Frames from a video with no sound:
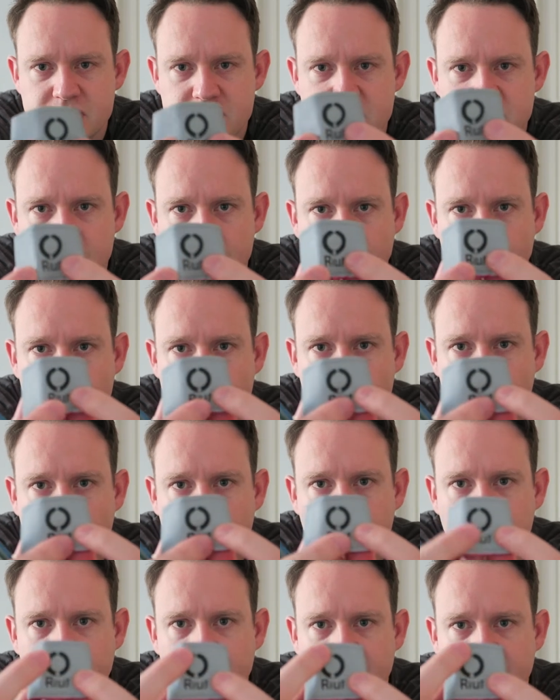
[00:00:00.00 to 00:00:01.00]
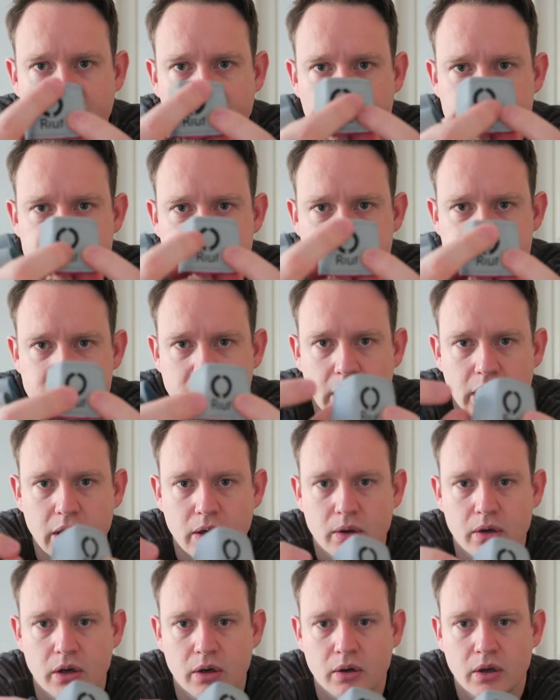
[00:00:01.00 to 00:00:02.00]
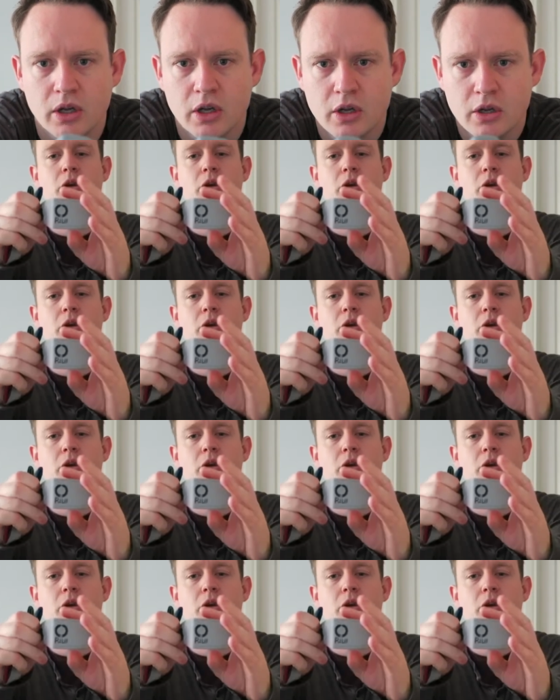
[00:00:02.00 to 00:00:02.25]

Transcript: as I said, it's Riut, and this is their logo.